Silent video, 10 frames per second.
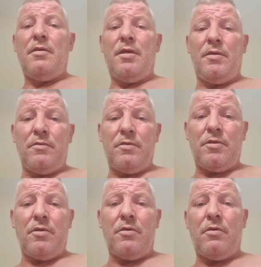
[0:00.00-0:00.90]
he doesn't
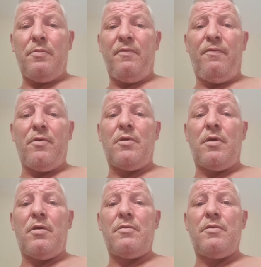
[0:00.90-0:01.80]
turn up, fuck
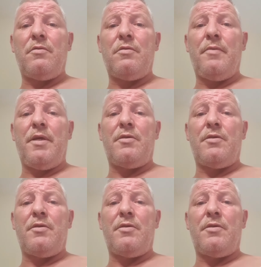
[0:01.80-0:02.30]
all, do you know what I mean?